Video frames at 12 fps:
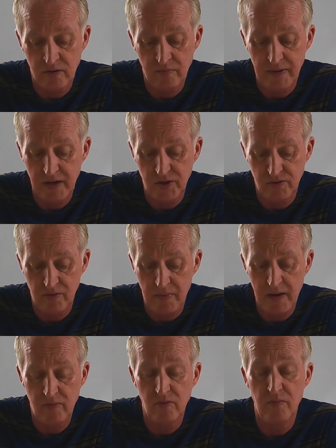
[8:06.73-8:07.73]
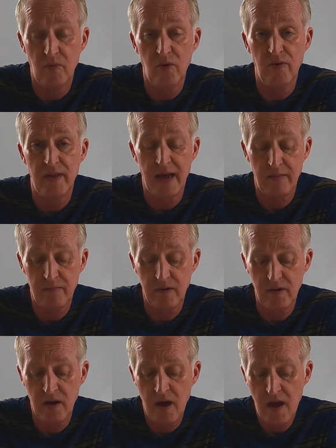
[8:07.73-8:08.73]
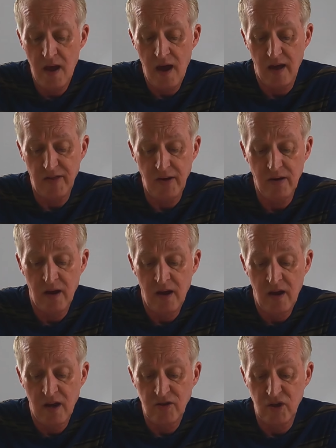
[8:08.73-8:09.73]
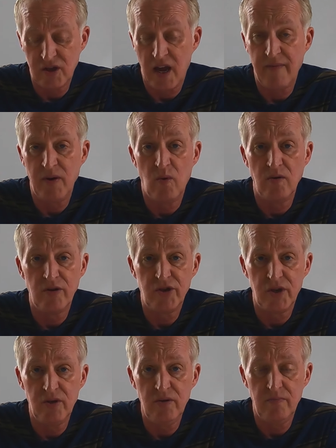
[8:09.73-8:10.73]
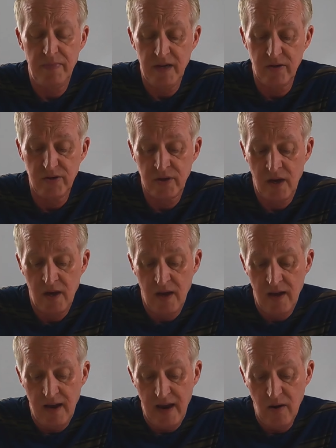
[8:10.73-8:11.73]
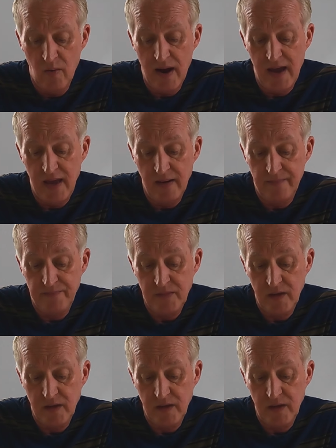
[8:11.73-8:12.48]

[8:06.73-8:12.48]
or, pictures of people more than that, but I think just having one or two because, in a way,